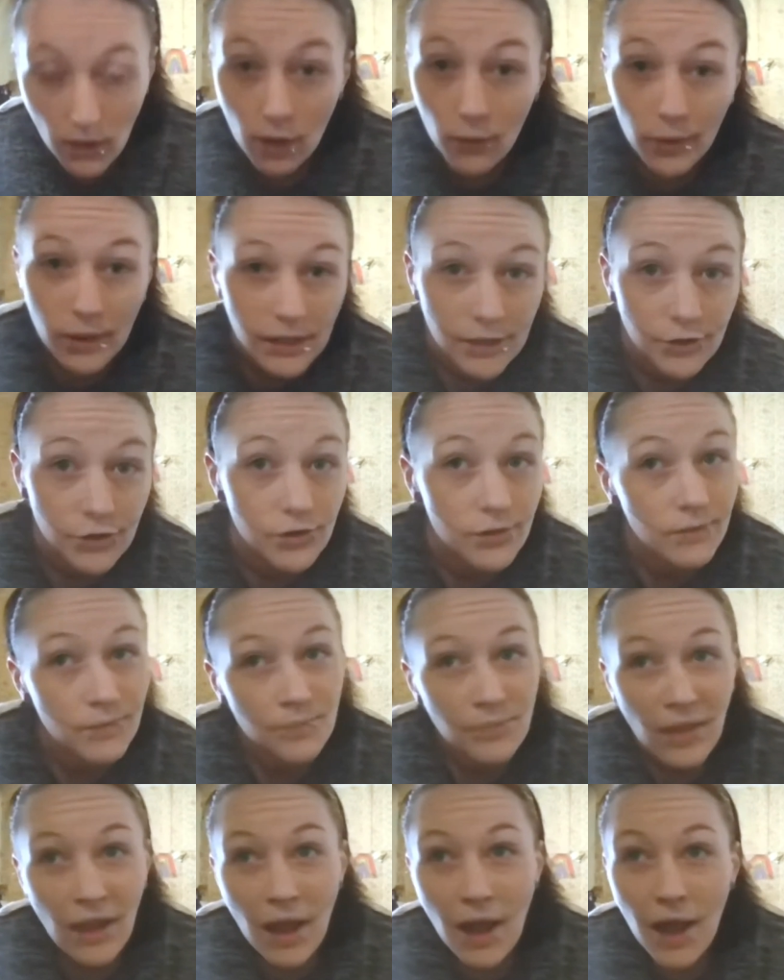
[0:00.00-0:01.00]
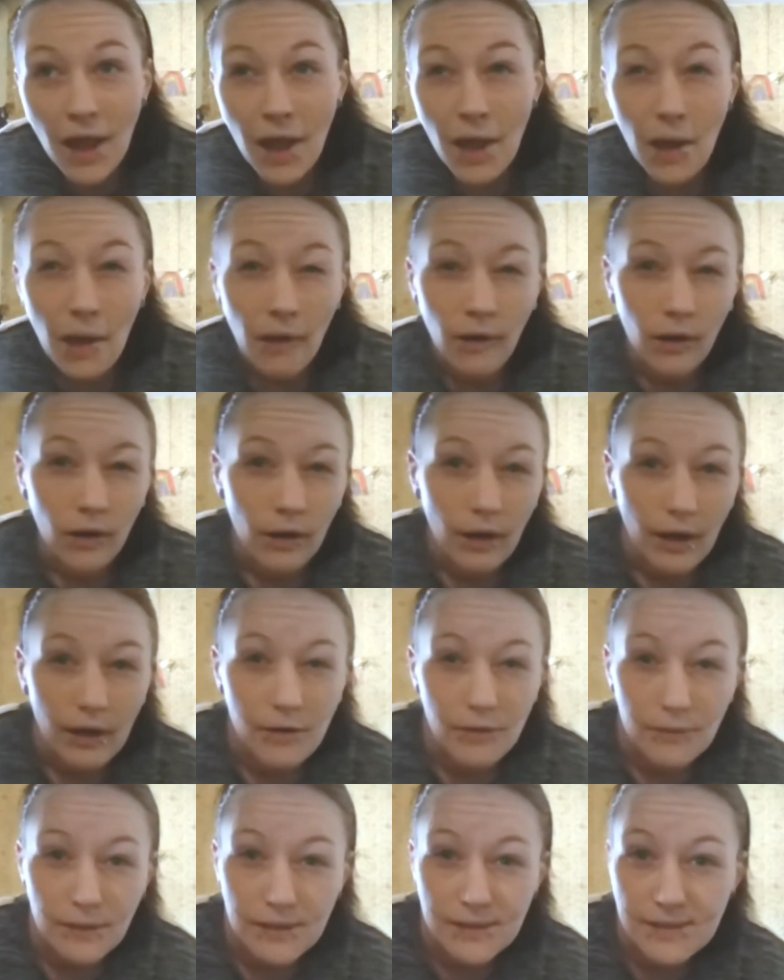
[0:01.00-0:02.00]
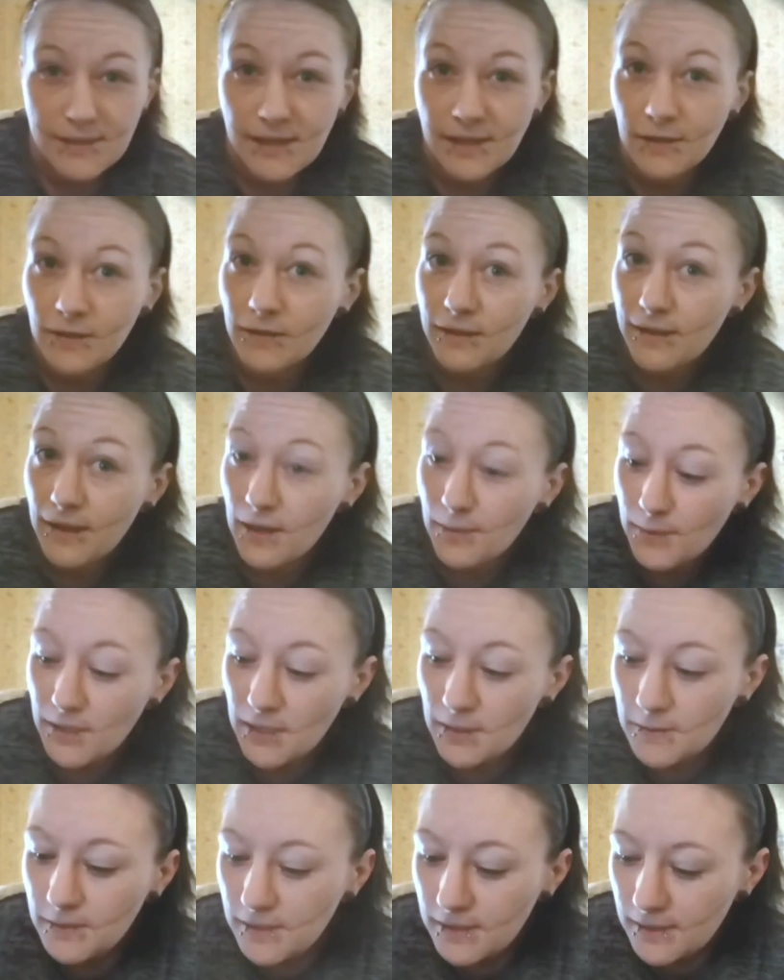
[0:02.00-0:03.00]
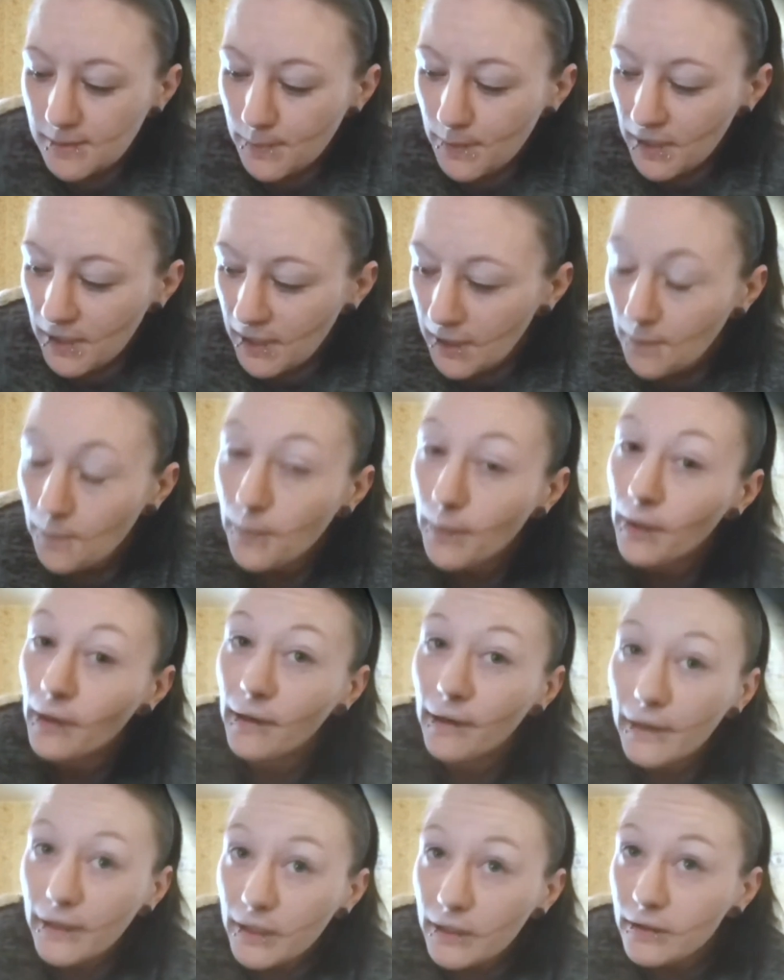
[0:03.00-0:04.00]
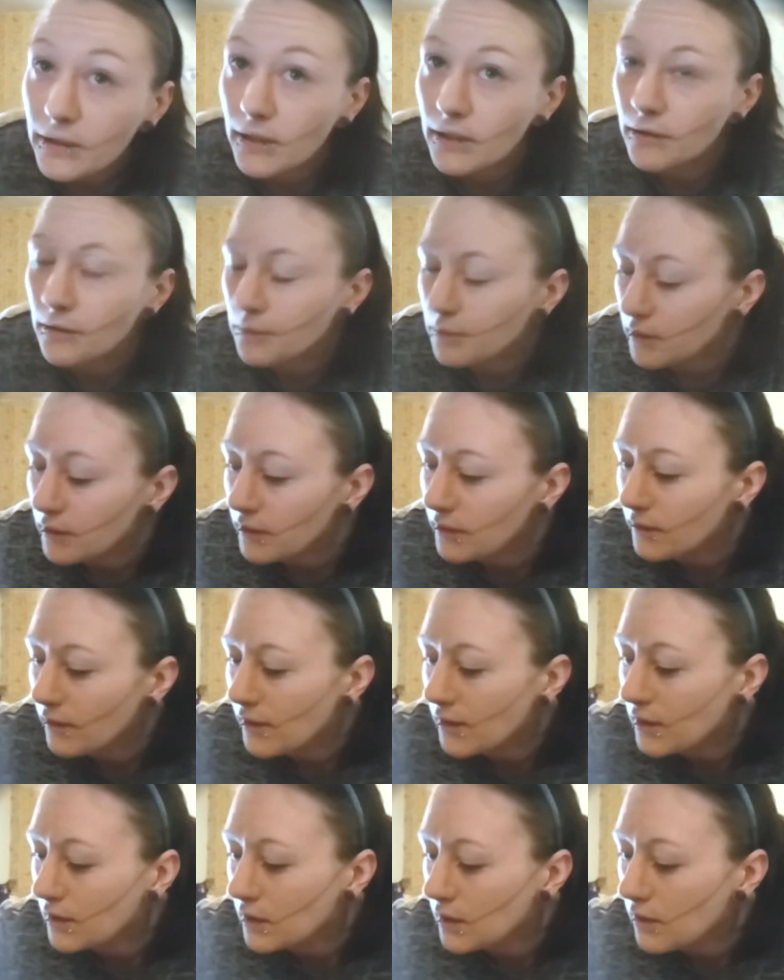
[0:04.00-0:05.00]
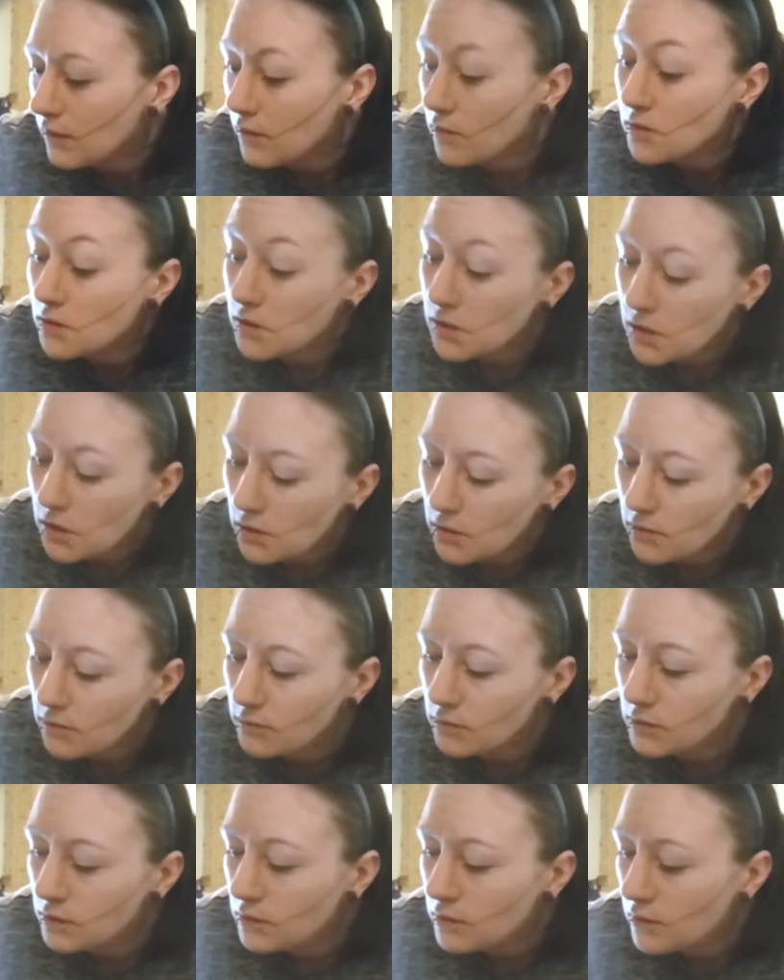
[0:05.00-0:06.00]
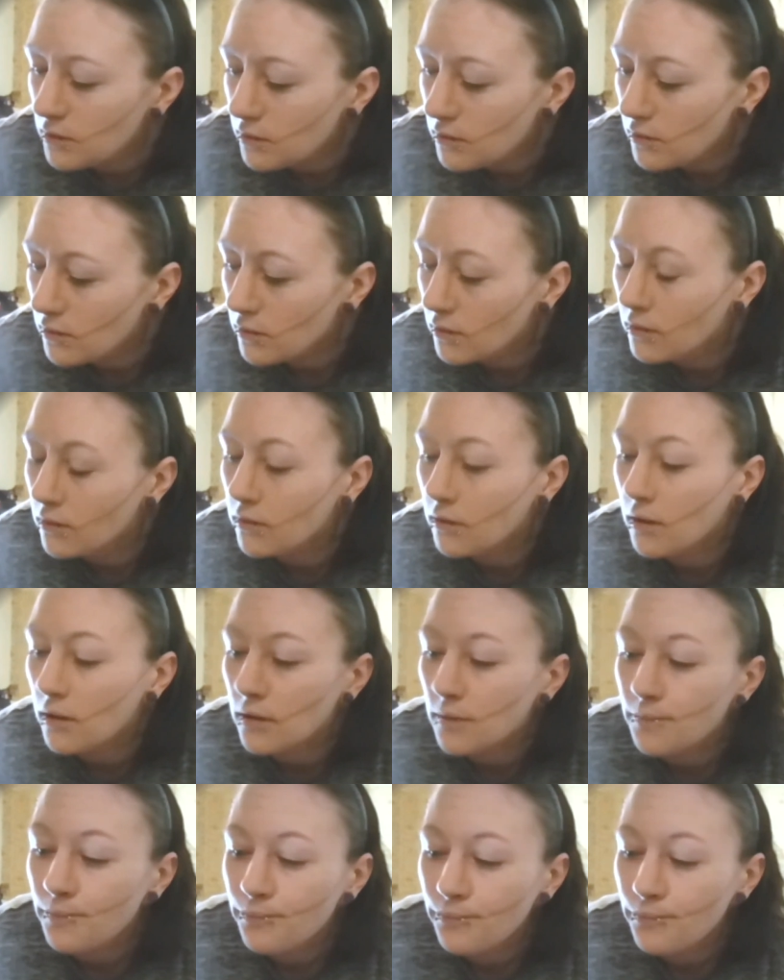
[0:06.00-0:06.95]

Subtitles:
Which, I don't necessarily think my nose is big, but I don't really like it either, so, okay.